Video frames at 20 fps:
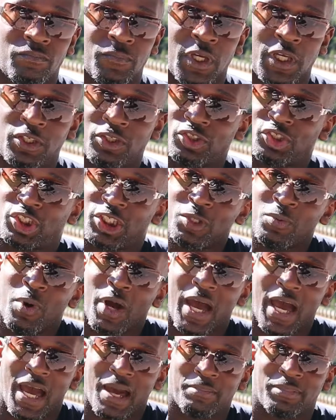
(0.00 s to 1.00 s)
And you see
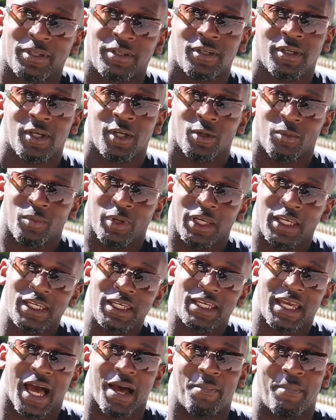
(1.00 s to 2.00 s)
what happened when
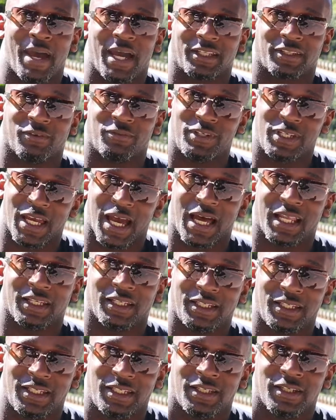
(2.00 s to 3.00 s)
he got back to
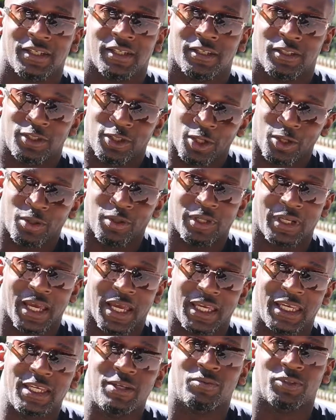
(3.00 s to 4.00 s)
reality, knowing
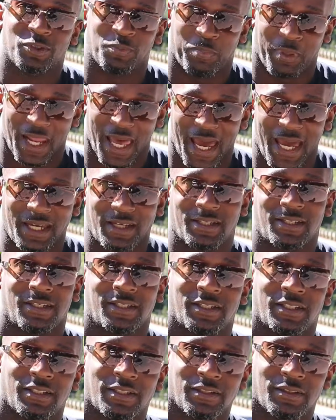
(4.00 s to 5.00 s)
that he was black.
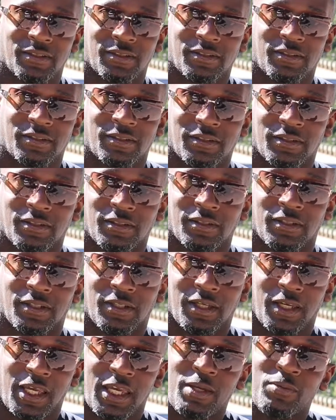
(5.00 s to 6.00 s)

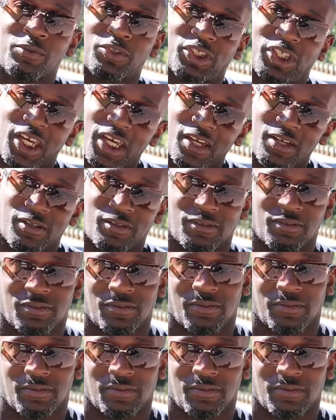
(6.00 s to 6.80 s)
He was killed.